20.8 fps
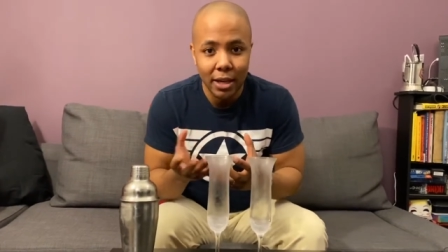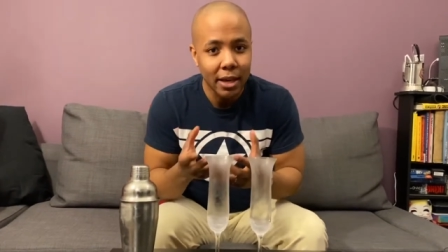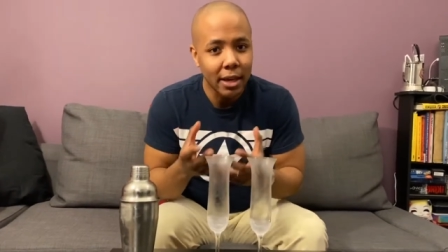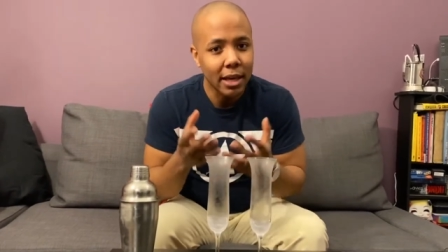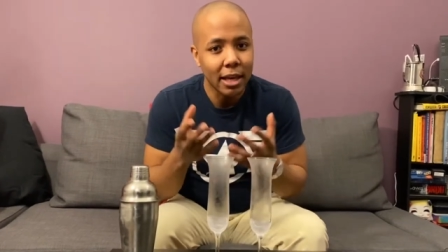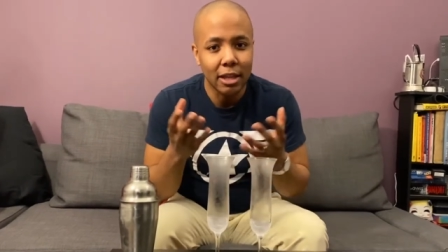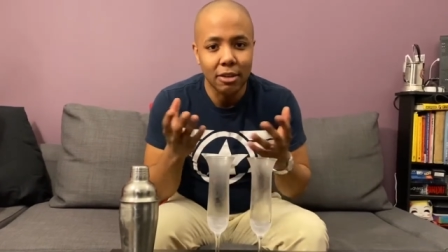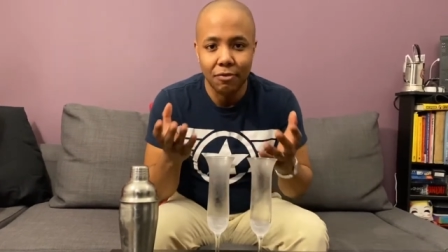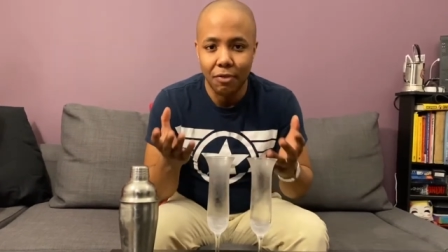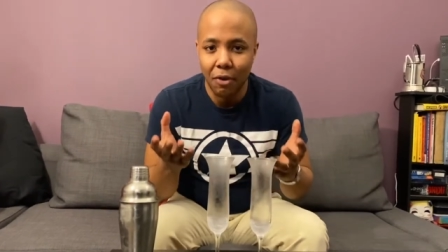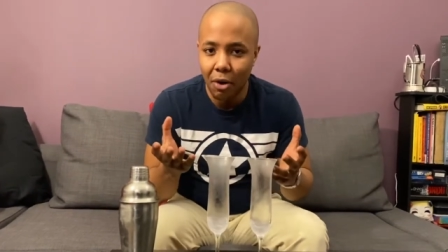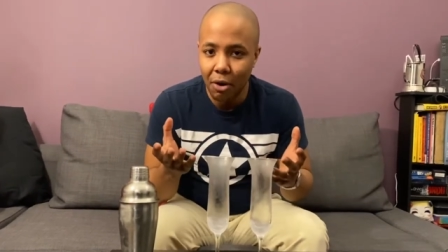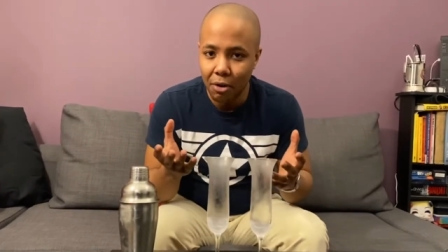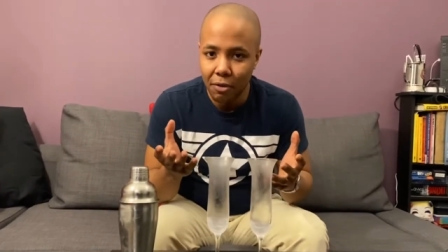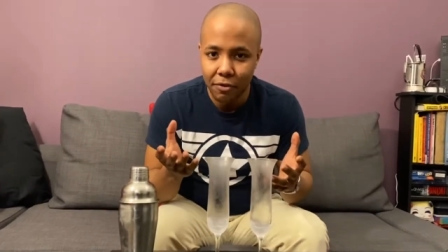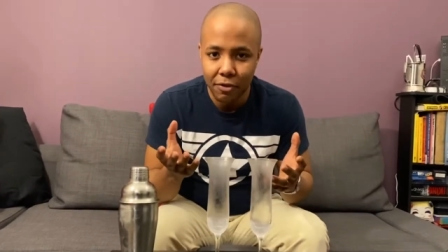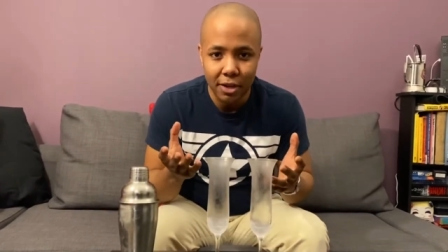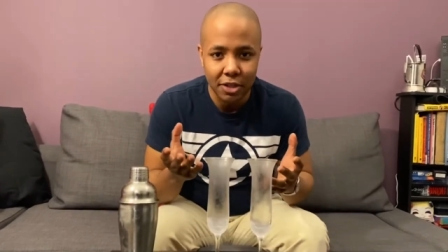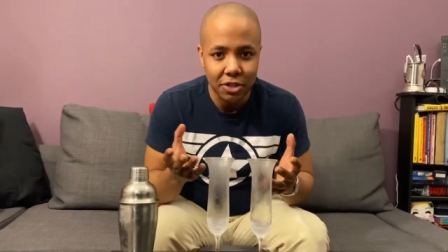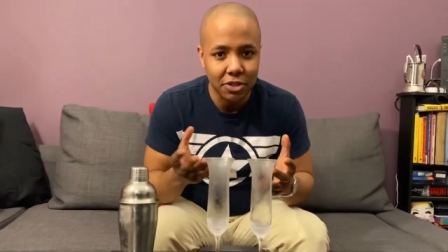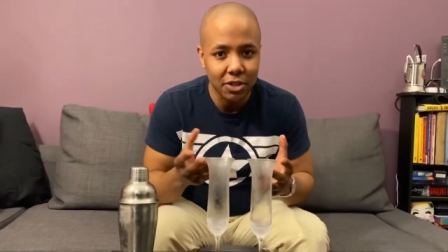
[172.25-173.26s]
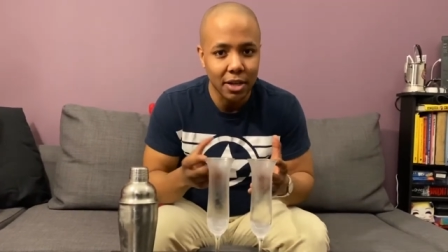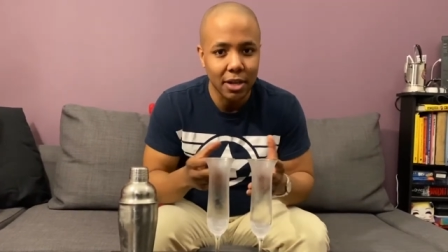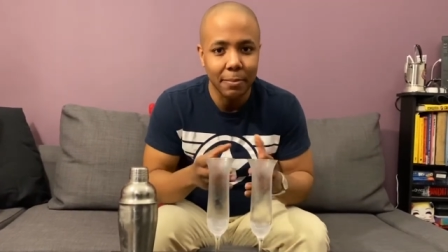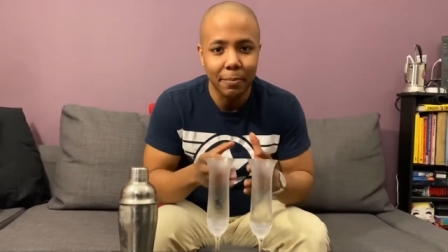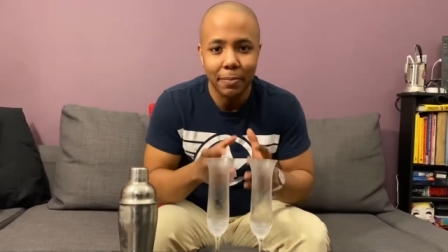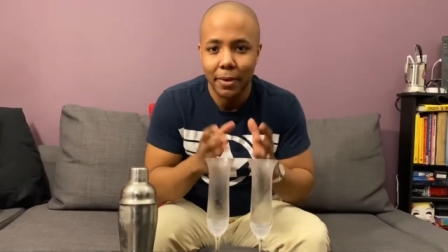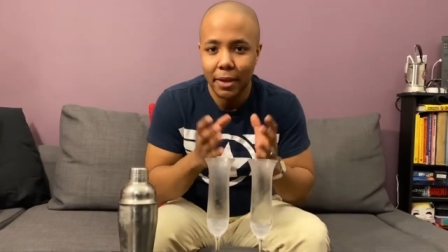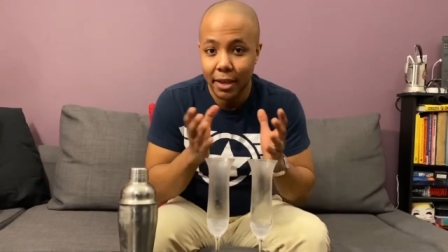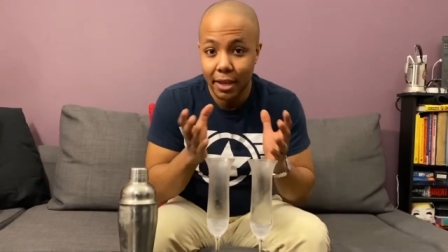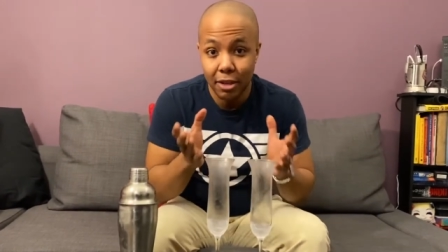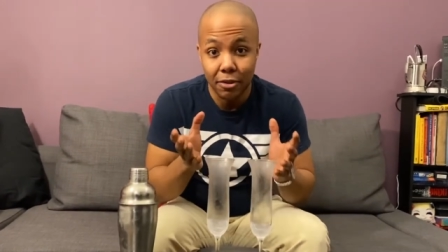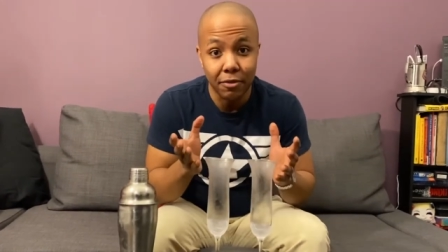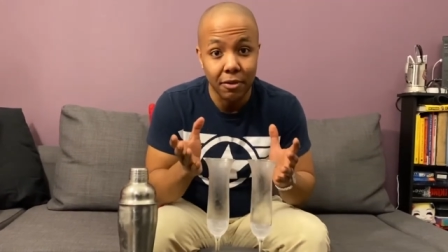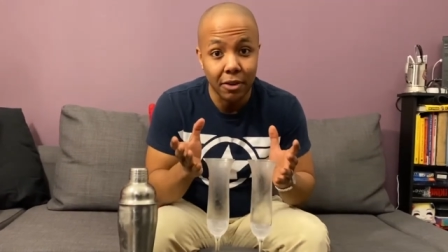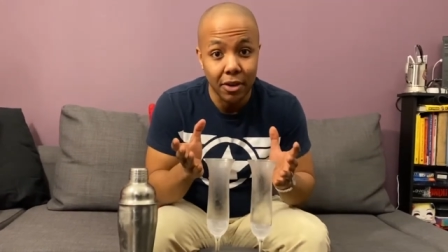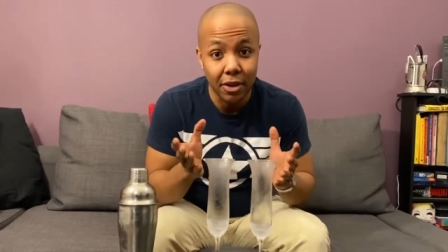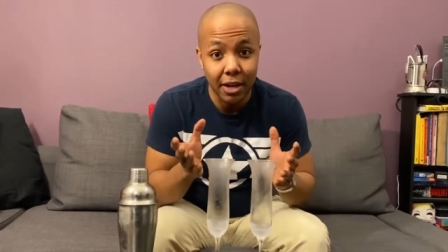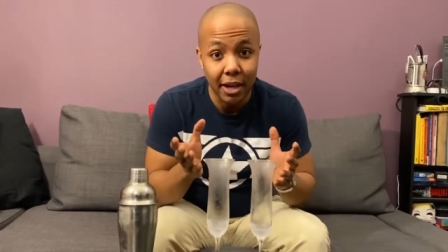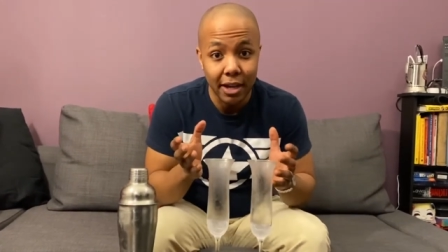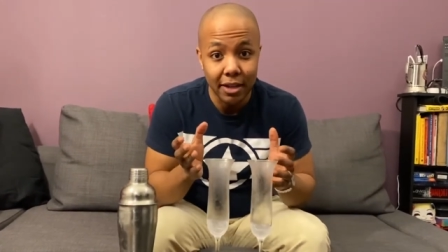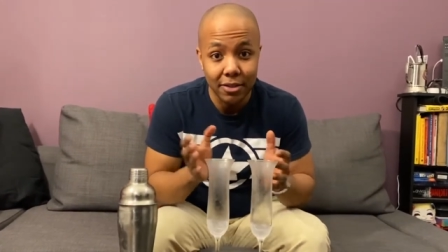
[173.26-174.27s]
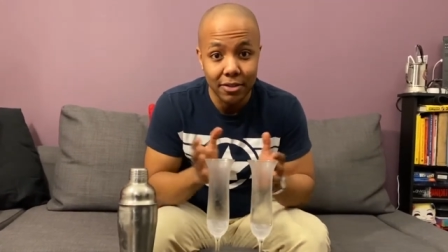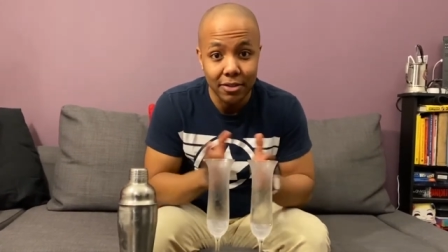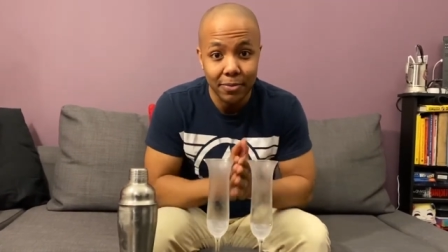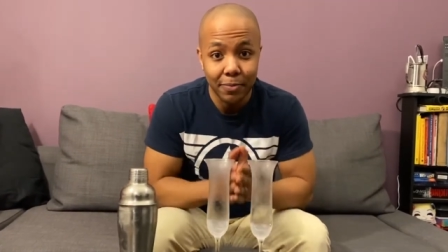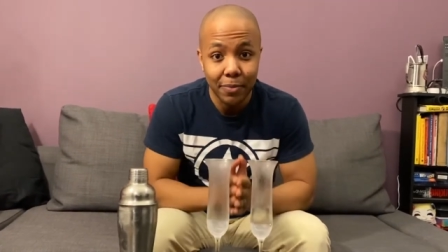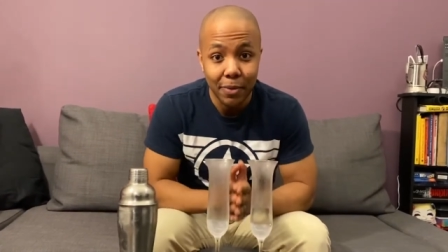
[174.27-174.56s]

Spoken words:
It's very refreshing, it's very nice.